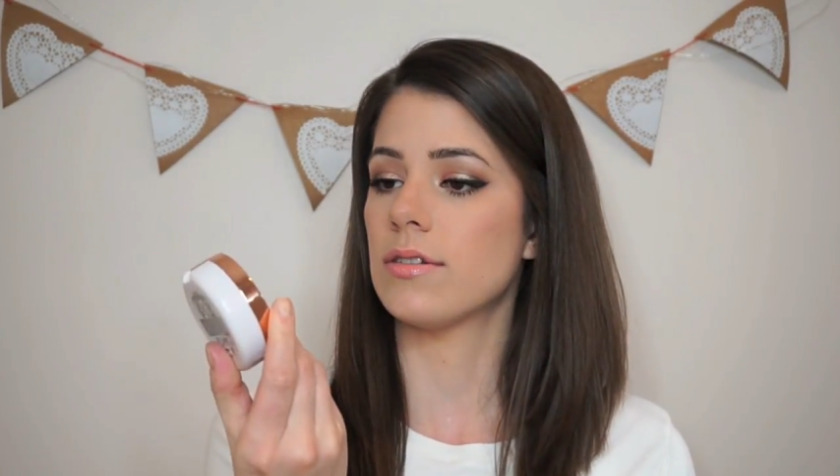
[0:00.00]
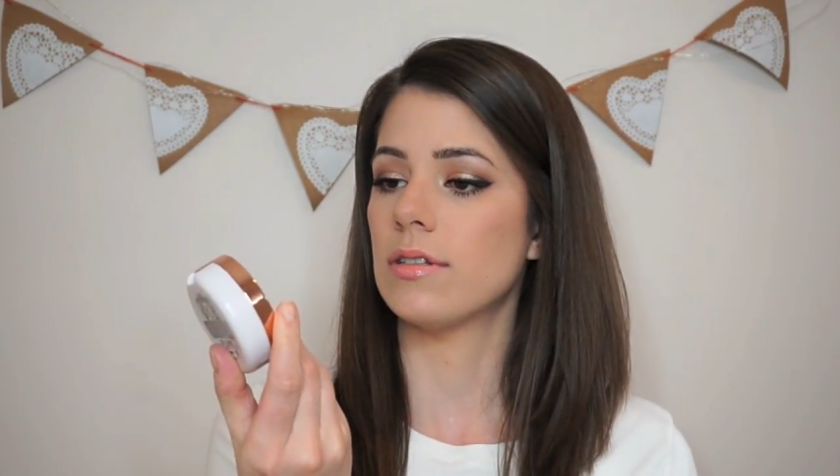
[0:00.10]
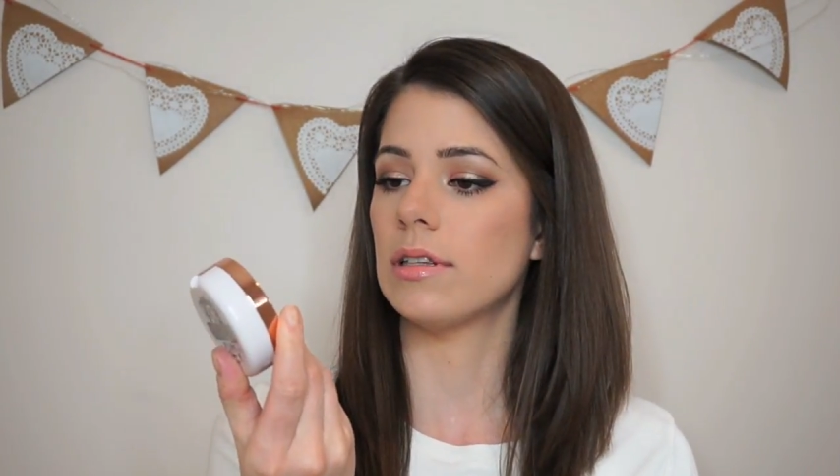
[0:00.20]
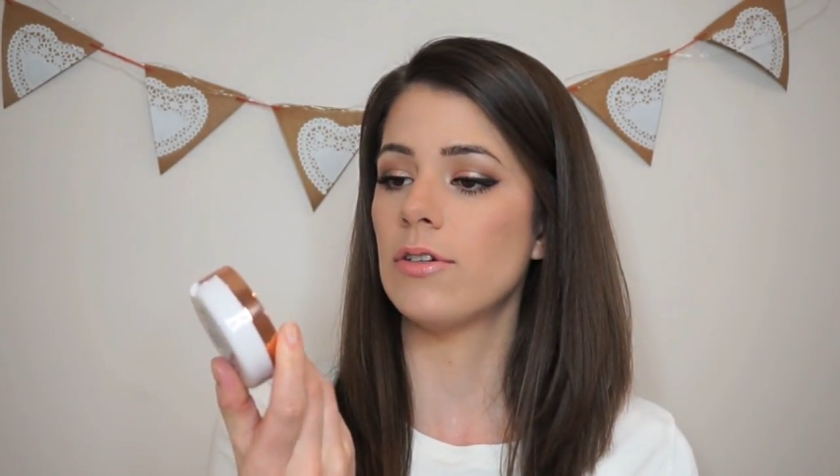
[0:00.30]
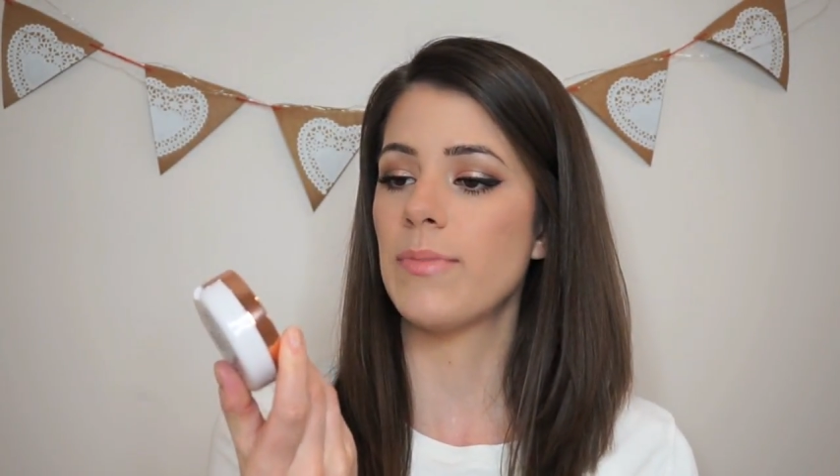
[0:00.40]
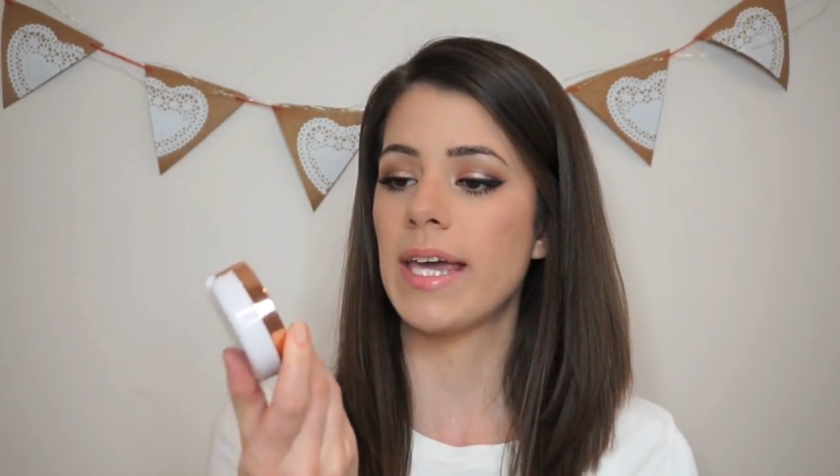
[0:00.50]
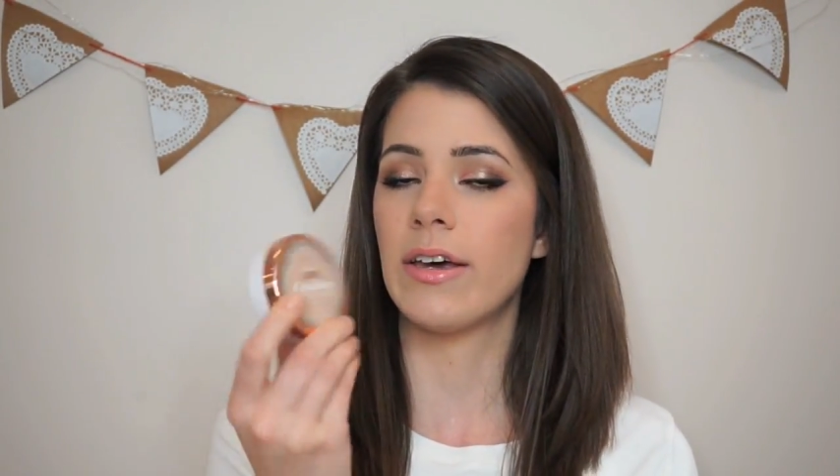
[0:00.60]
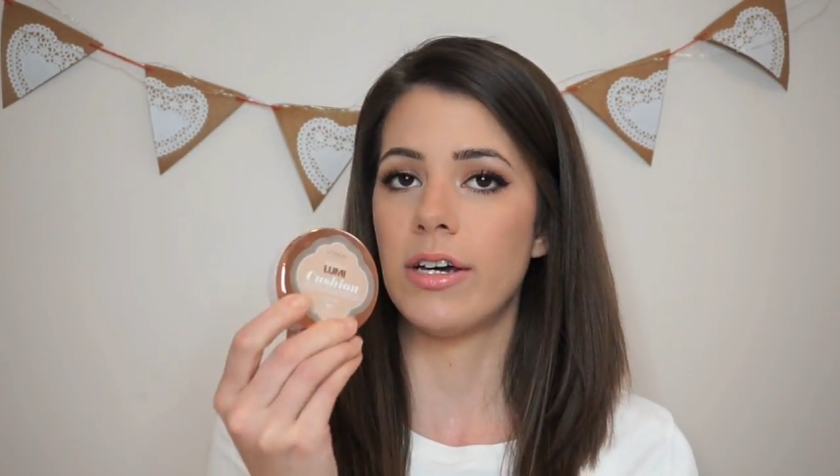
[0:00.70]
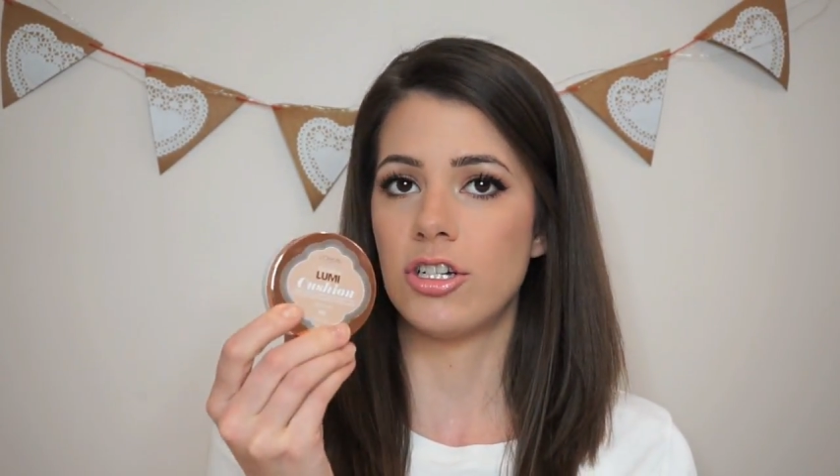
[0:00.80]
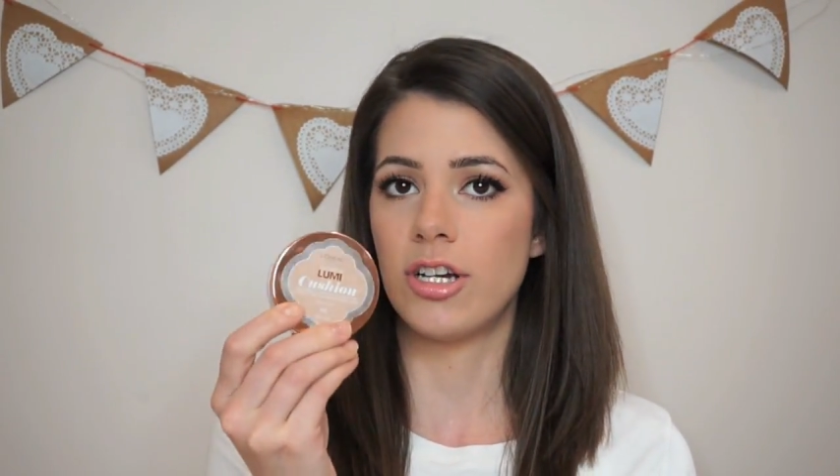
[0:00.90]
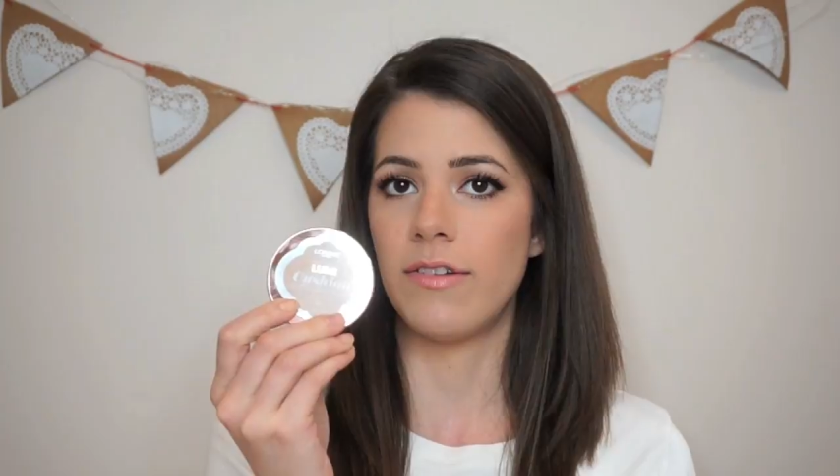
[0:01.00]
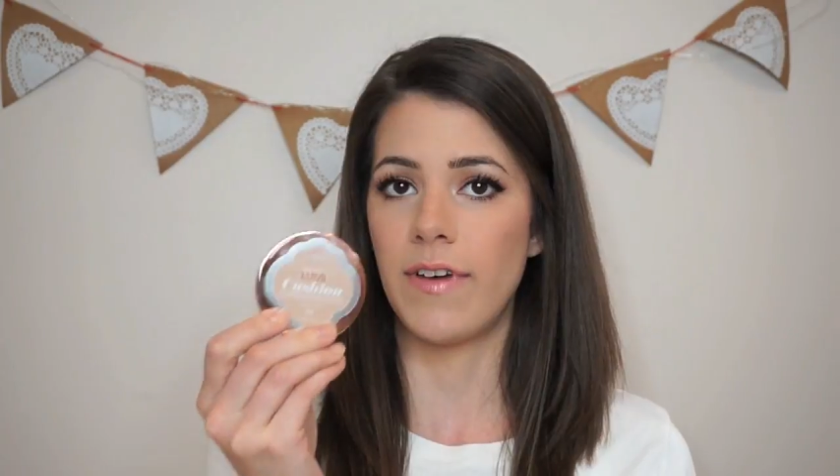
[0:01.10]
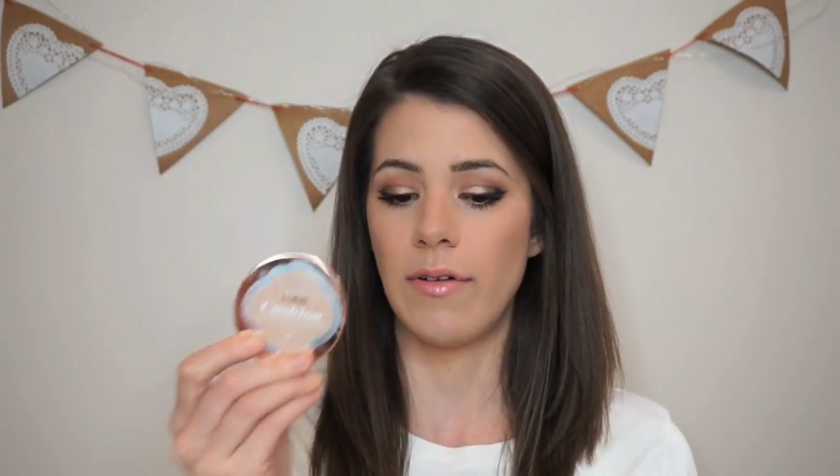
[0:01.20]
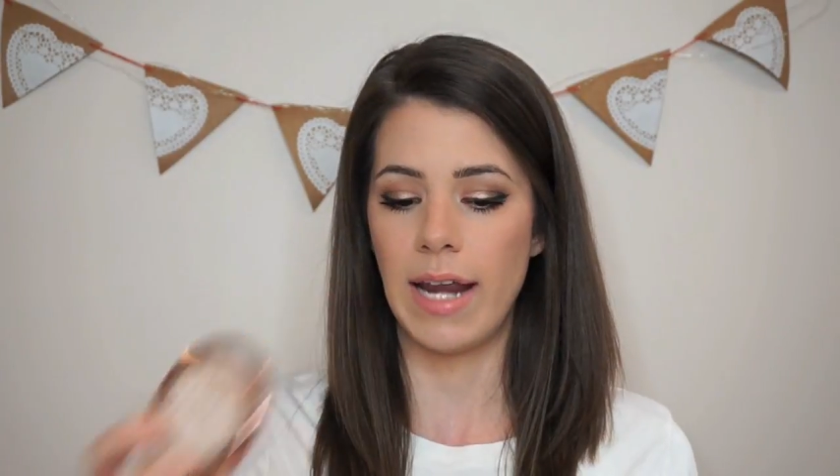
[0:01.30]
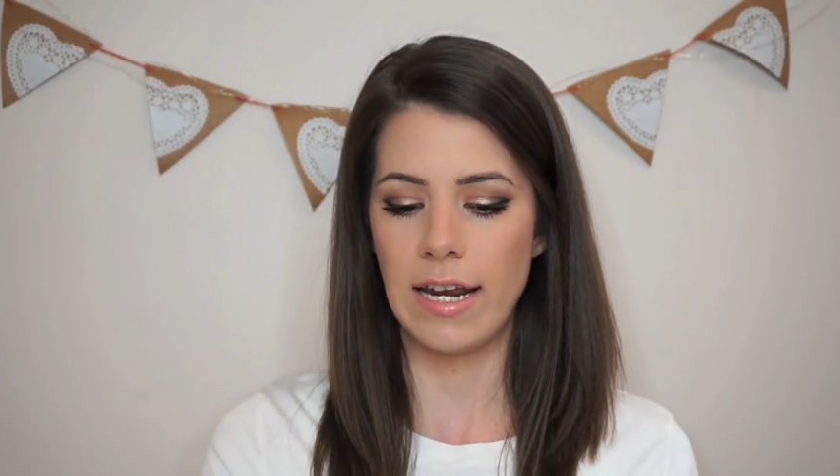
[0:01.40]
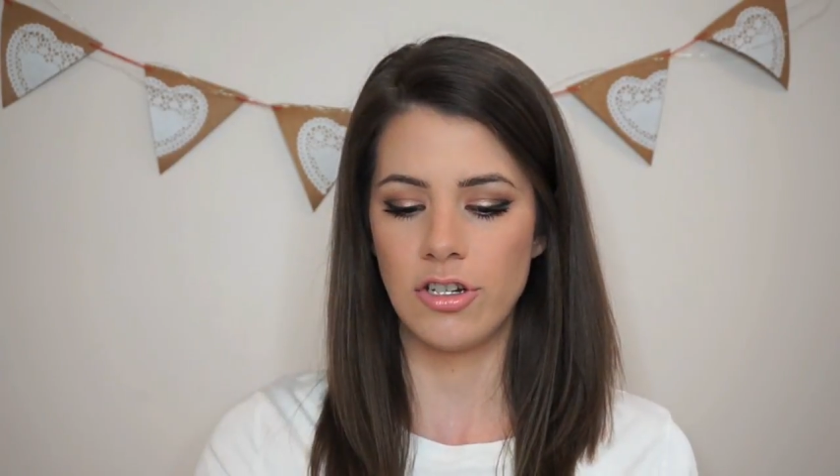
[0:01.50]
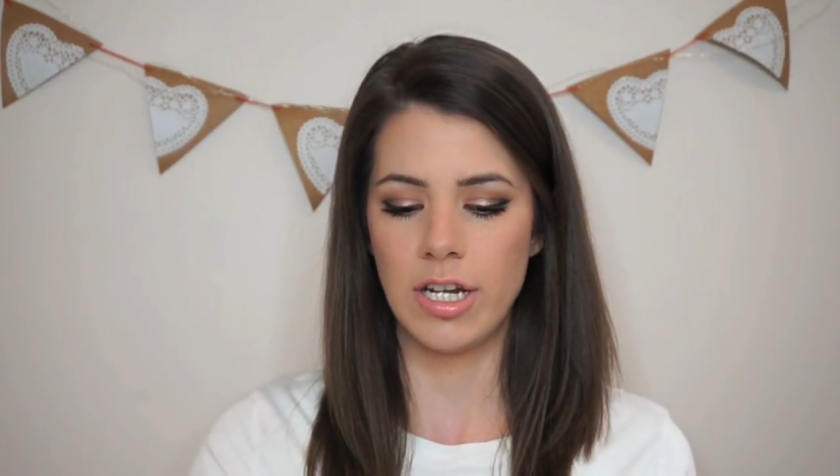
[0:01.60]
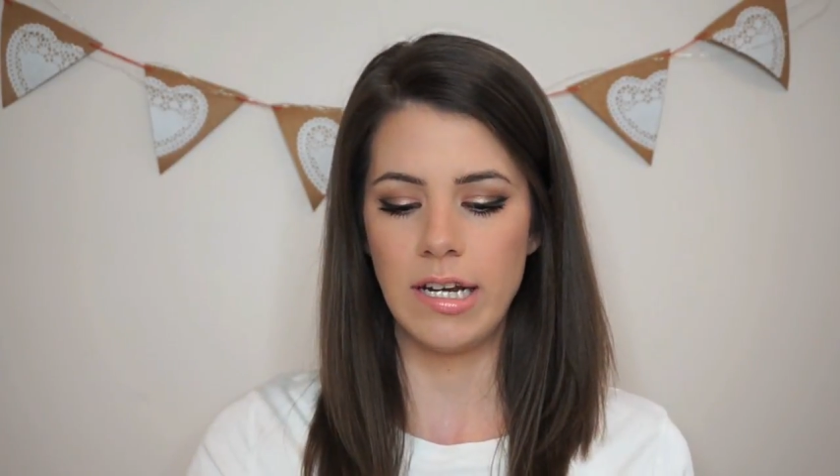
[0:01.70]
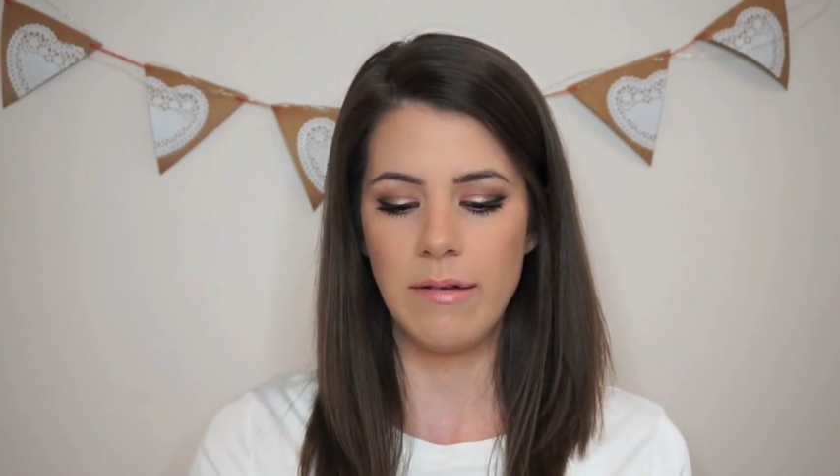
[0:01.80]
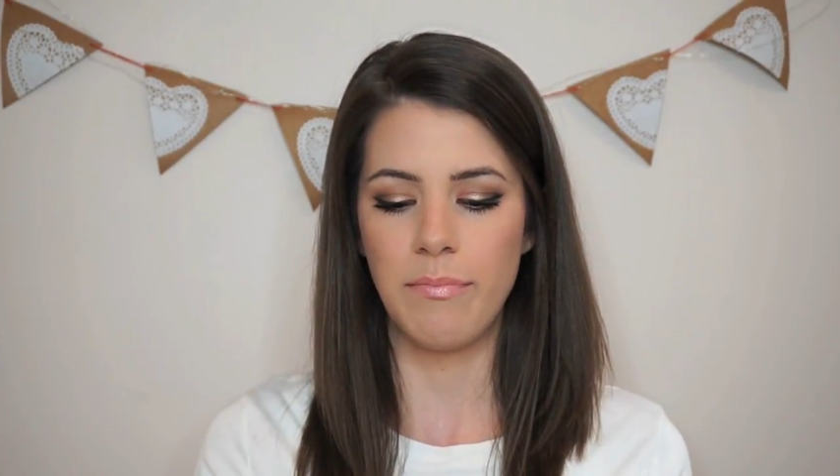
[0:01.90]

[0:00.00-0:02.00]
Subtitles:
Illumi Cushion Foundation,